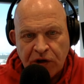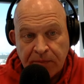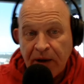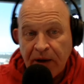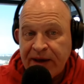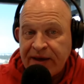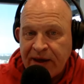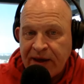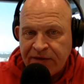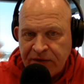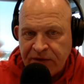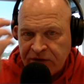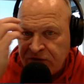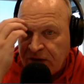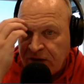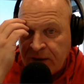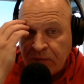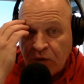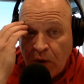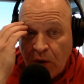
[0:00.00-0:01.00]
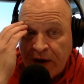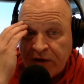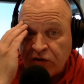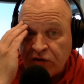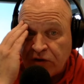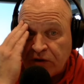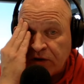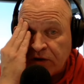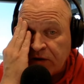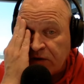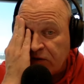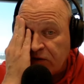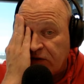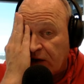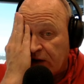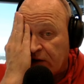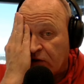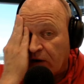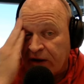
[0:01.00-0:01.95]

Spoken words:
Mike had the same question, said,